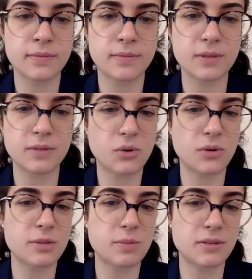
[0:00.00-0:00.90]
"Of
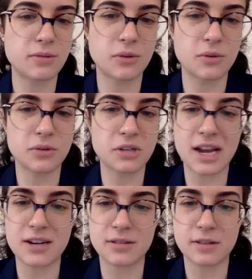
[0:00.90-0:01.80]
course, but you know, they're
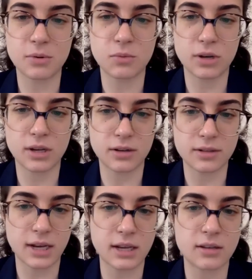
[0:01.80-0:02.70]
tired. They've been working all
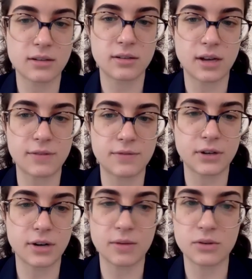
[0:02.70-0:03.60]
day." I
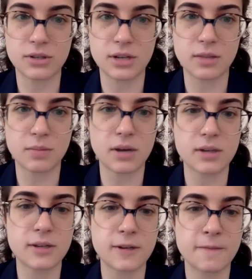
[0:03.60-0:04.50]
figured I would just take the
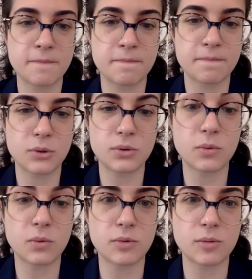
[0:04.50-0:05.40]
bus. You
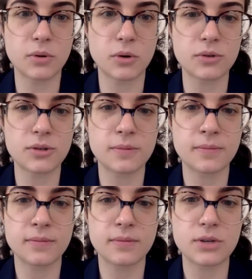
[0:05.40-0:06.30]
didn't want to impose.
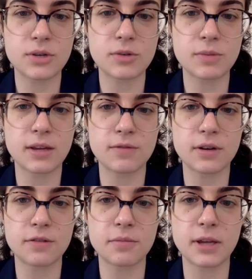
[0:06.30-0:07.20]
She was making
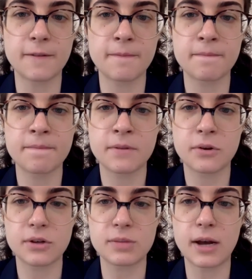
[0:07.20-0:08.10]
fun of me.
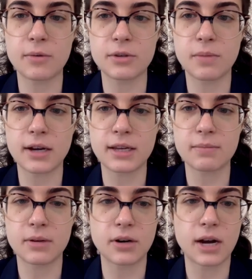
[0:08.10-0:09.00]
Her smile was
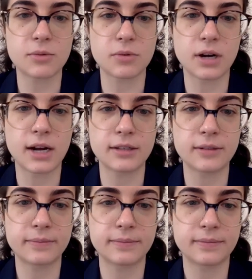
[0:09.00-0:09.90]
mocking, but her eyes were
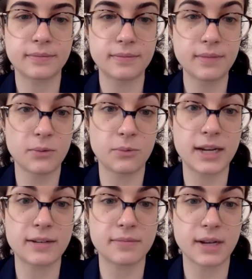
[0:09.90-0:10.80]
kind.
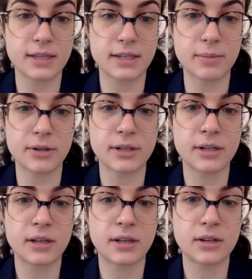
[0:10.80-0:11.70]
"Right," I stammered.
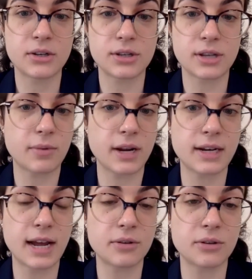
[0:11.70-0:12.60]
"Just like right
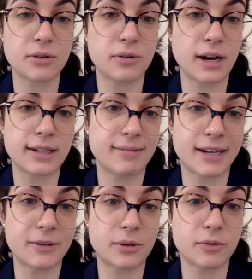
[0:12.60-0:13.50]
now, you know, I
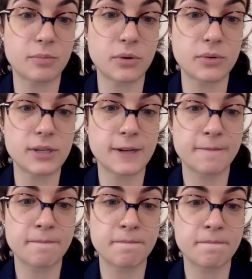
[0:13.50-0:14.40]
don't want to impose."
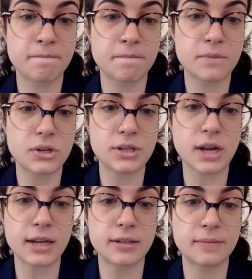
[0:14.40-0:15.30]
She sighed.